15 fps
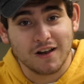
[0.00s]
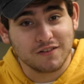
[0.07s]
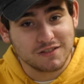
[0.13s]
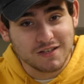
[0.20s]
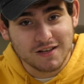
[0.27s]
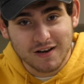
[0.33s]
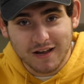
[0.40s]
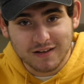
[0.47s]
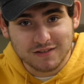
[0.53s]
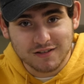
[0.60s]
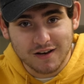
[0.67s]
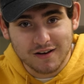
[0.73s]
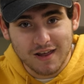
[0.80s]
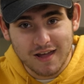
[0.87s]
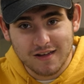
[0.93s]
I'll see you next
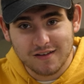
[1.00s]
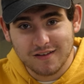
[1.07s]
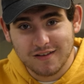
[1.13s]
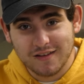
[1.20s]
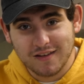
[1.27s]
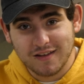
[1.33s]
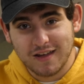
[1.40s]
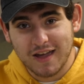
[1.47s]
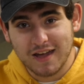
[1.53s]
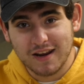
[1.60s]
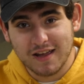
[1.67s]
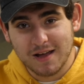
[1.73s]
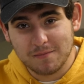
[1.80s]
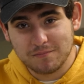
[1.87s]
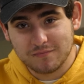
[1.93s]
Sunday, 8
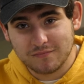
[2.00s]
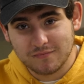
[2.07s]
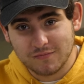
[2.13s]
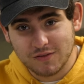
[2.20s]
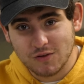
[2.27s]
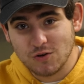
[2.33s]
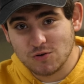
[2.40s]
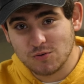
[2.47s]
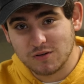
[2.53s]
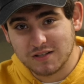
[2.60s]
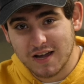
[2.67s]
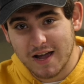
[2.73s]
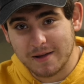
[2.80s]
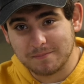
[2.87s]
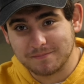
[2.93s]
a.m., the usual
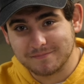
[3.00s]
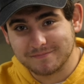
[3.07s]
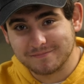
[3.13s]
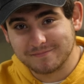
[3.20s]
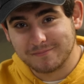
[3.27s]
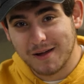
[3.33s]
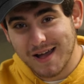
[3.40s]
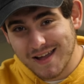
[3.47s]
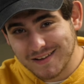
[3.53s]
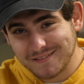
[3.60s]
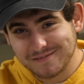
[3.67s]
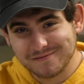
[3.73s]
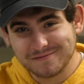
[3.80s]
time. Bye.